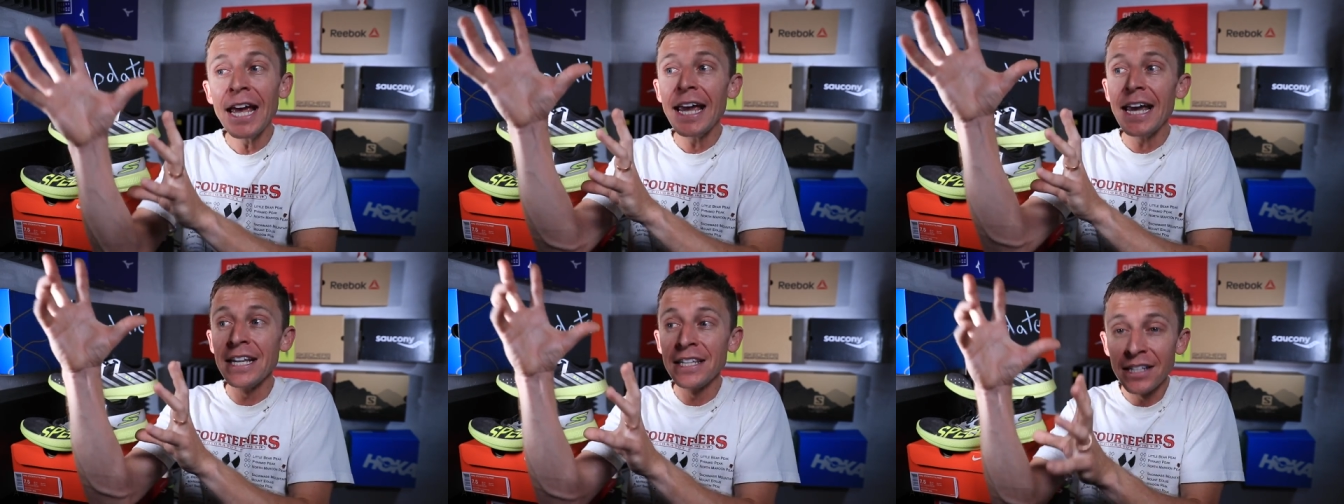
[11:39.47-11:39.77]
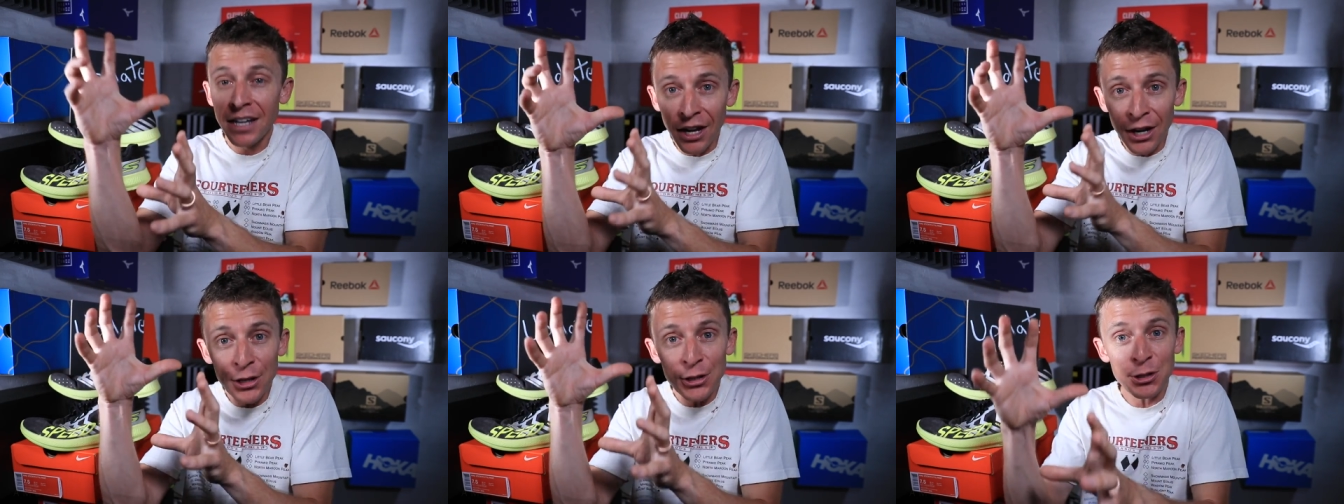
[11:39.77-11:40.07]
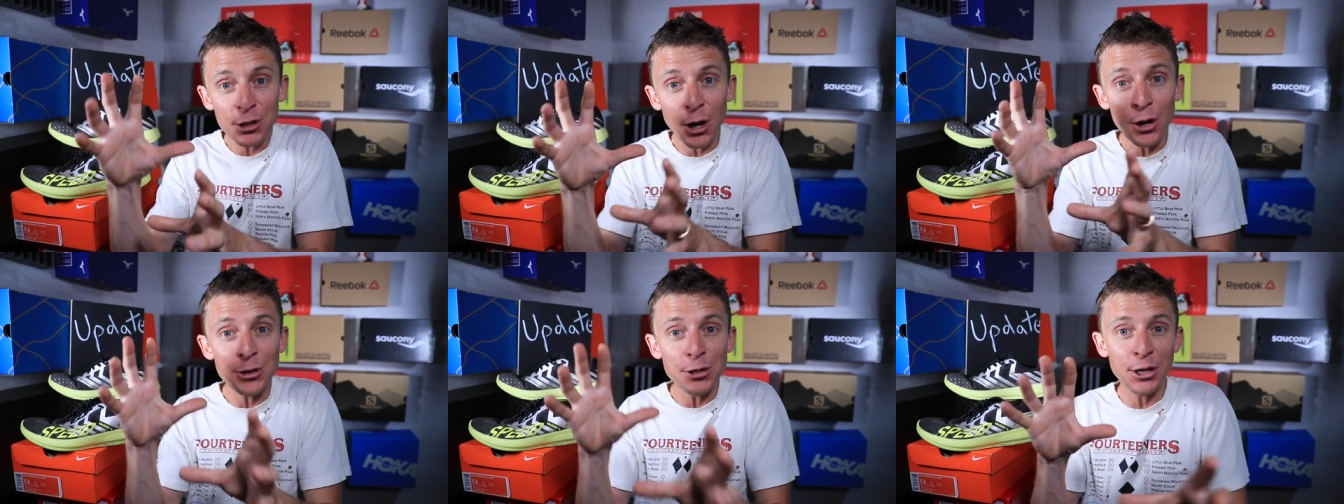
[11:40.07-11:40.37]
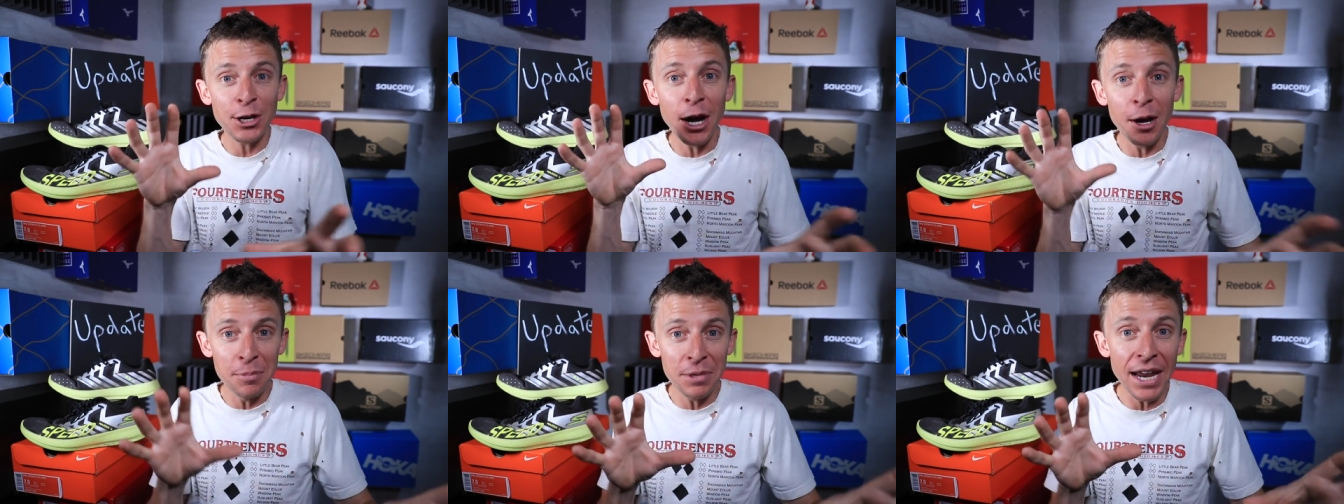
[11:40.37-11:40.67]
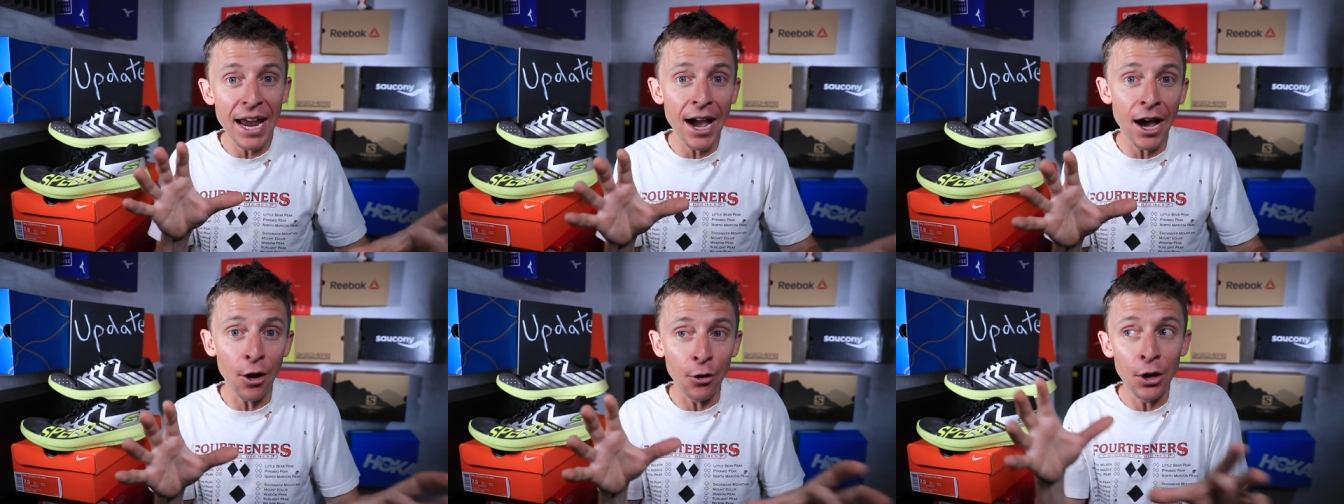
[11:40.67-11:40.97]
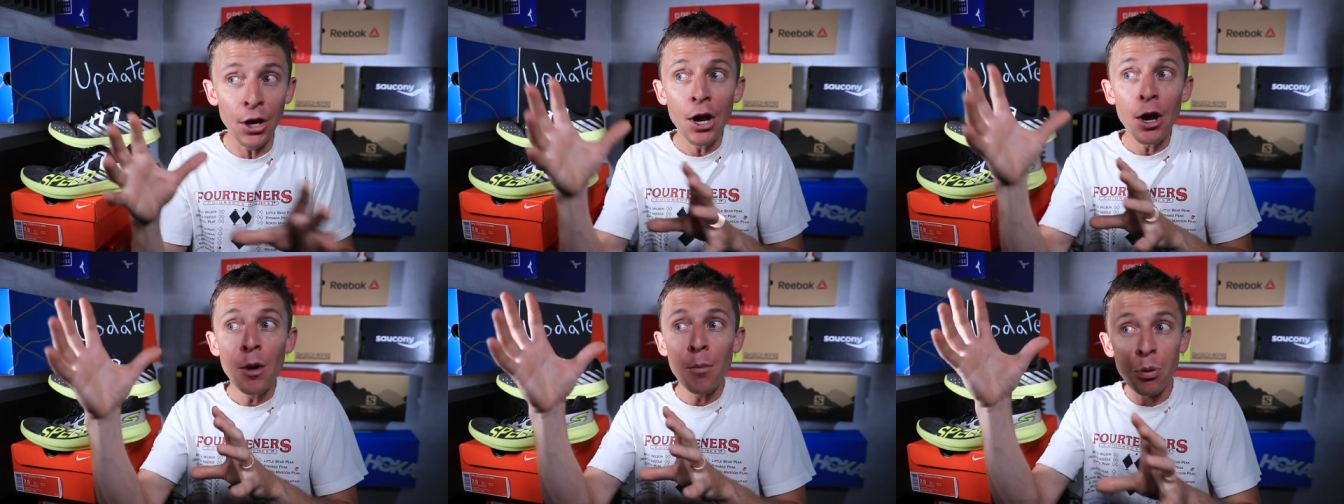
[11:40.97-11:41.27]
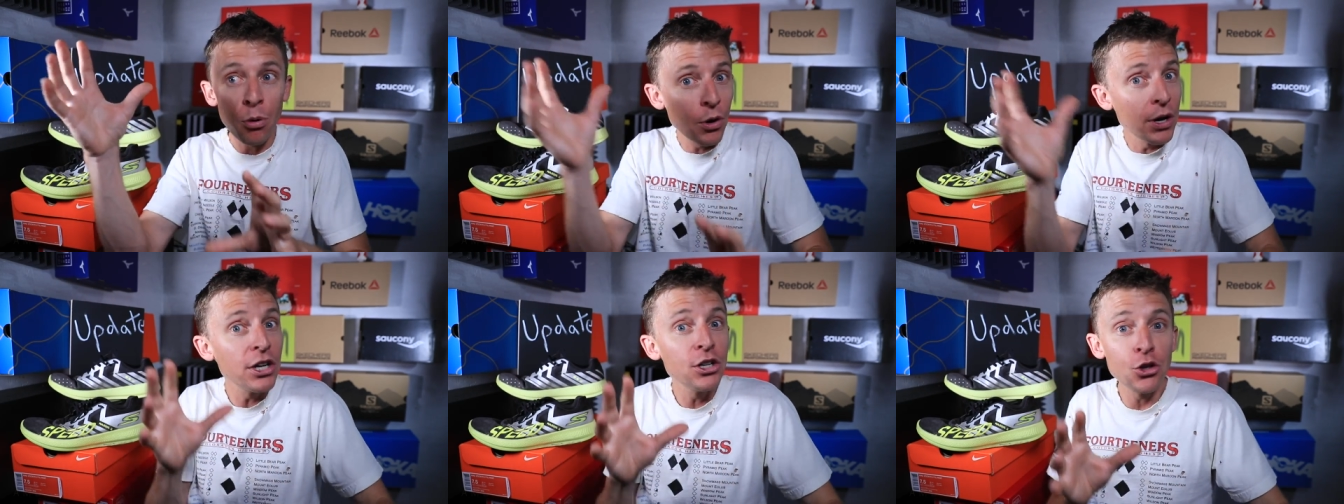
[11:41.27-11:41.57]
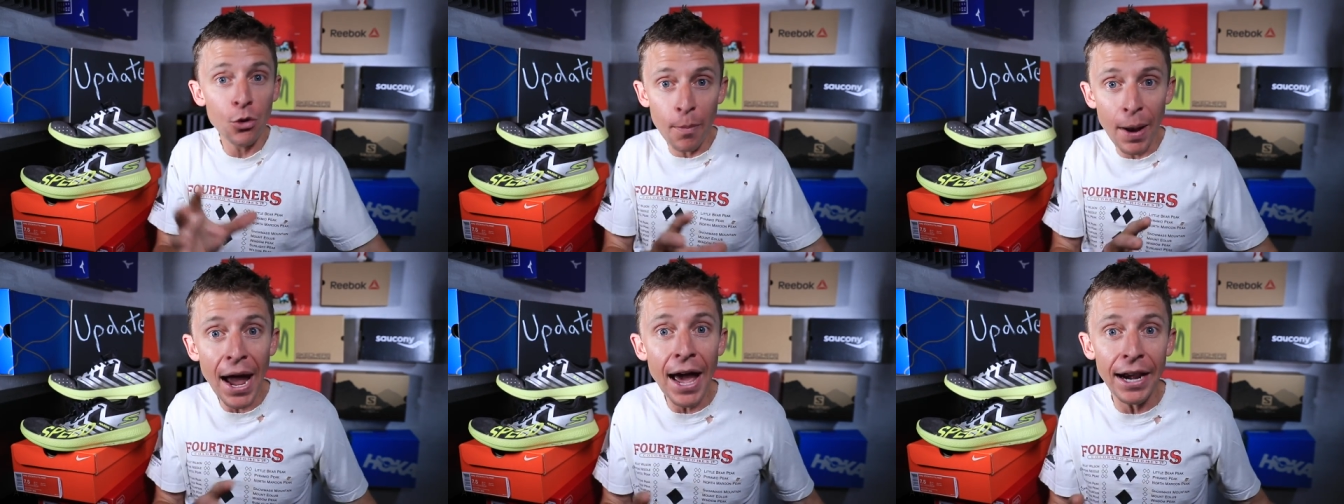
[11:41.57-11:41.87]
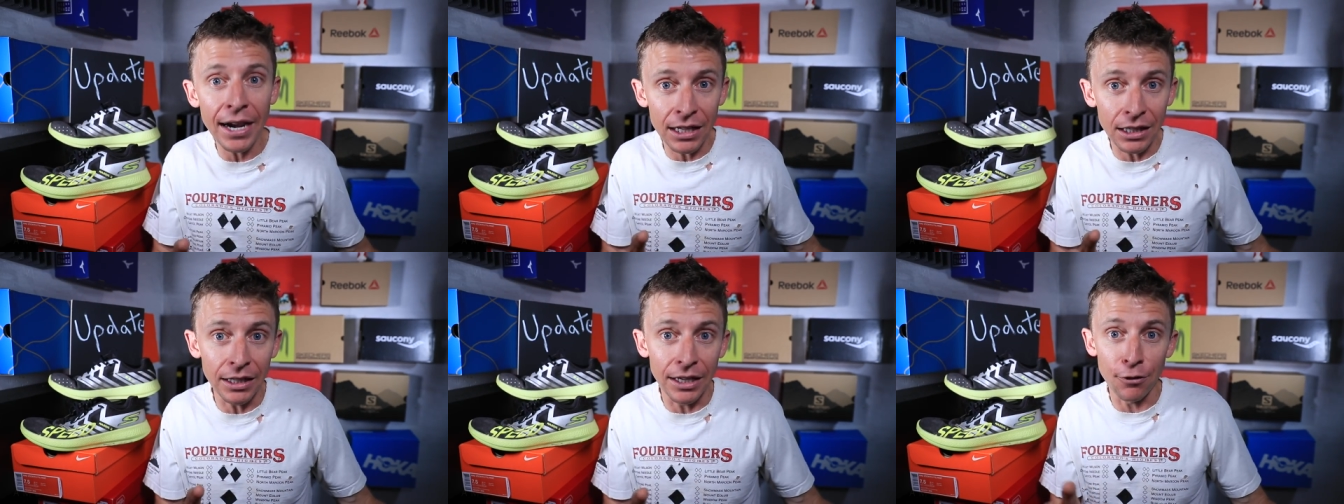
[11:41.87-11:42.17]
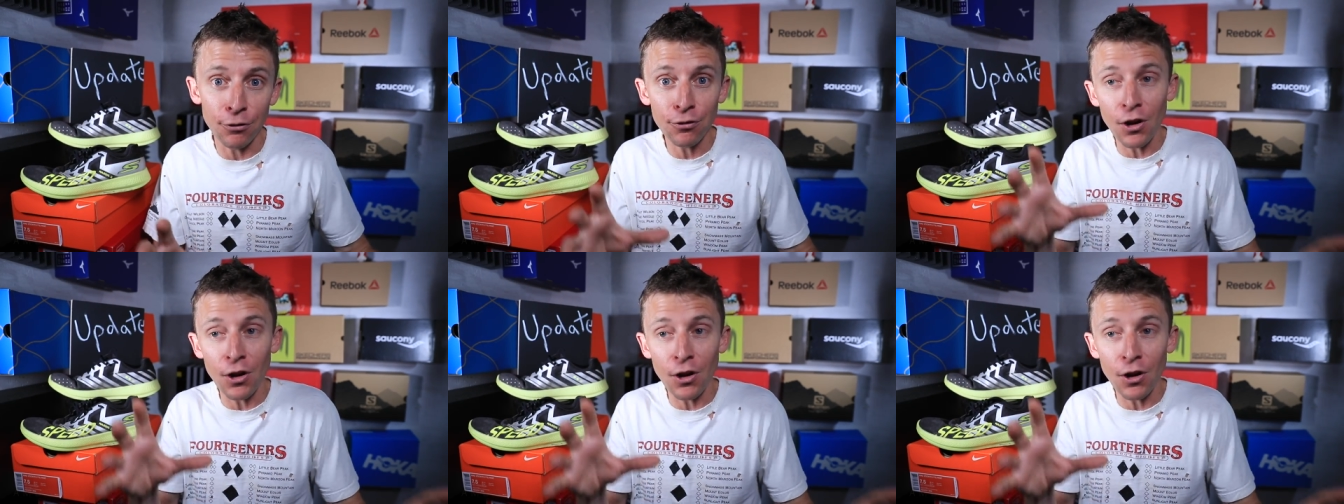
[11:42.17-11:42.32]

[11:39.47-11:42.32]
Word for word: is going to start to come down pretty dramatically,